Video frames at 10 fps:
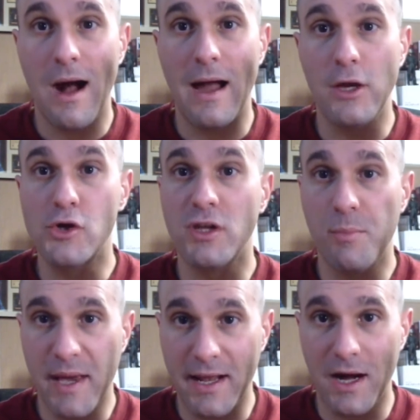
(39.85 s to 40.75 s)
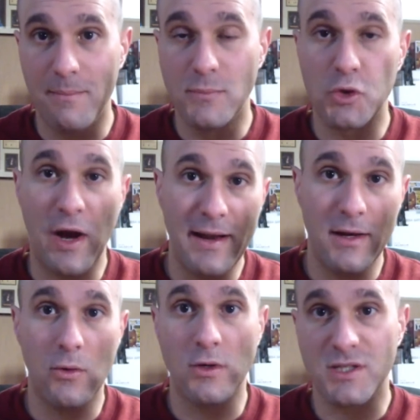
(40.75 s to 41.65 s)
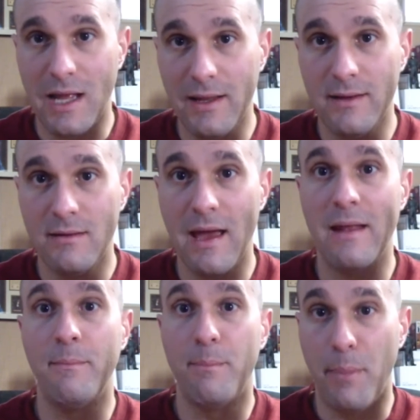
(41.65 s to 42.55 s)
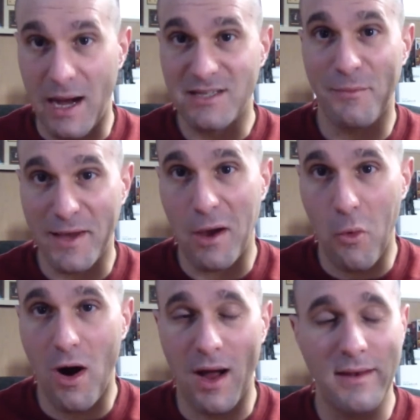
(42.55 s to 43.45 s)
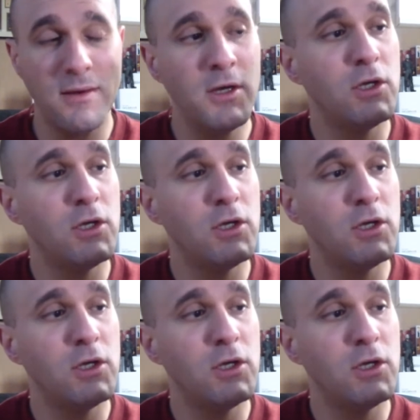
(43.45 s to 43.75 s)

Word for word: I usually pick it up, trade it, or sell it, and buy something I want.